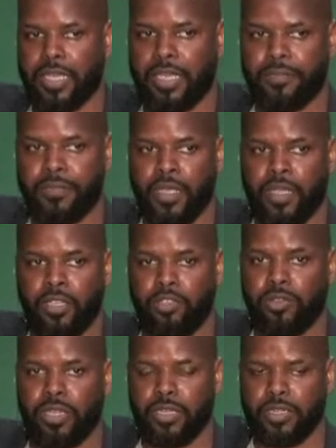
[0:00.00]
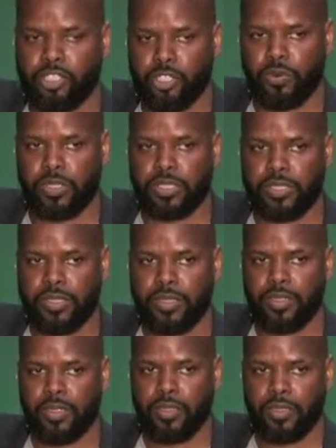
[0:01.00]
Again, you couldn't, Jewish
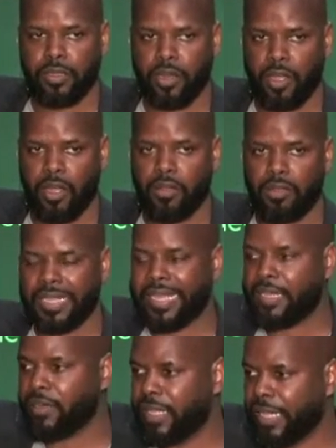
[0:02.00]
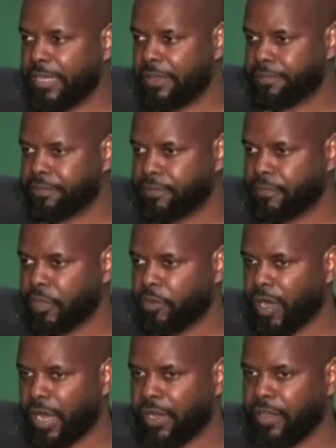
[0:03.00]
law, they couldn't eat,
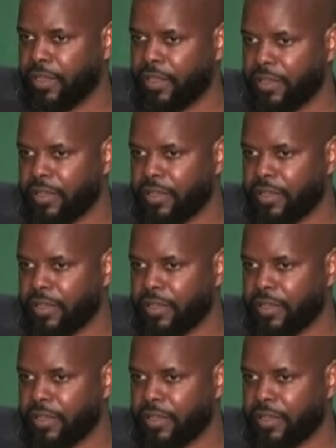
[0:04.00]
right?